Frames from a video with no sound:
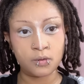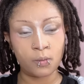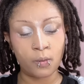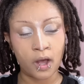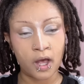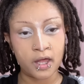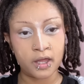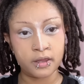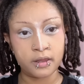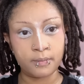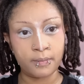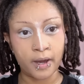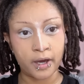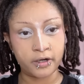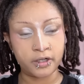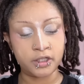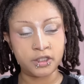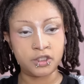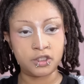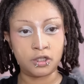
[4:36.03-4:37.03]
While the
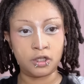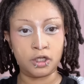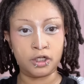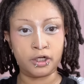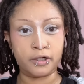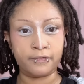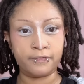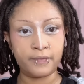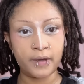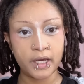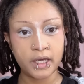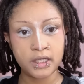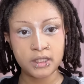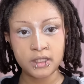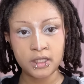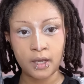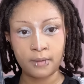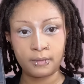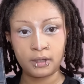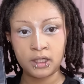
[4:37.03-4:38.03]
powder is still on our face,
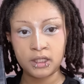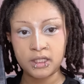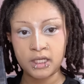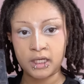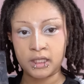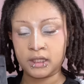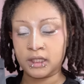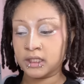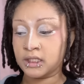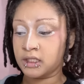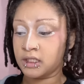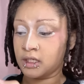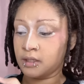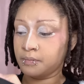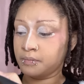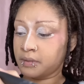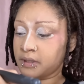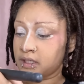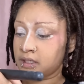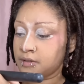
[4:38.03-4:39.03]
I'm going to take the
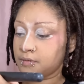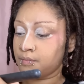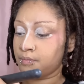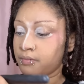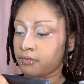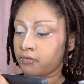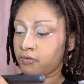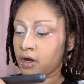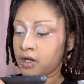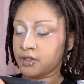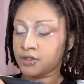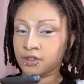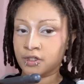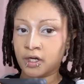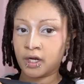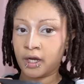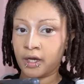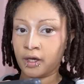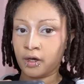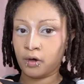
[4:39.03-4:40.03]
deepest bronzer
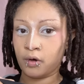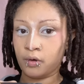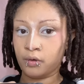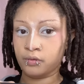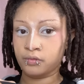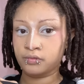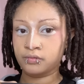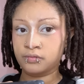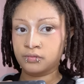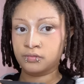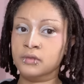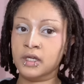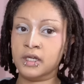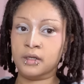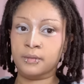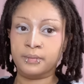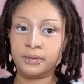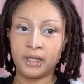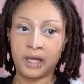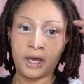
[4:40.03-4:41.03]
I own and
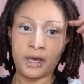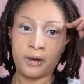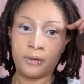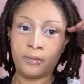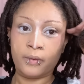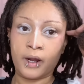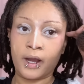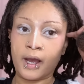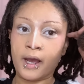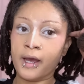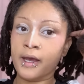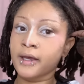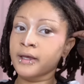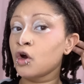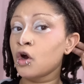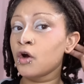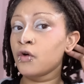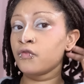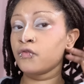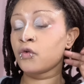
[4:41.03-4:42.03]
apply it where I
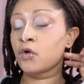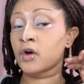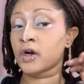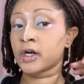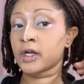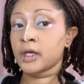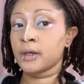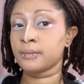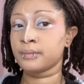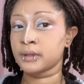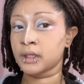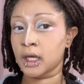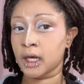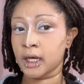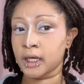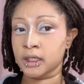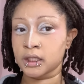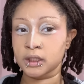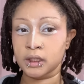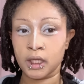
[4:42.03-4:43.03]
have already
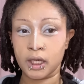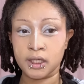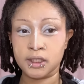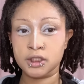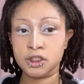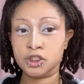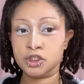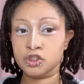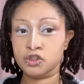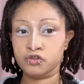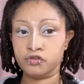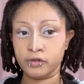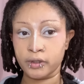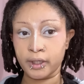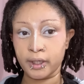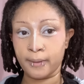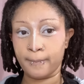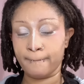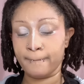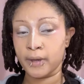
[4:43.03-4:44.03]
applied that
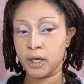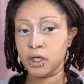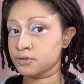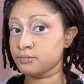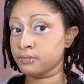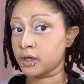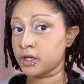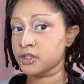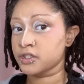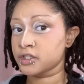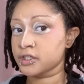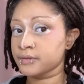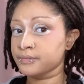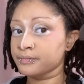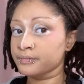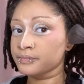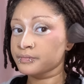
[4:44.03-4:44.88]
cream bronzer.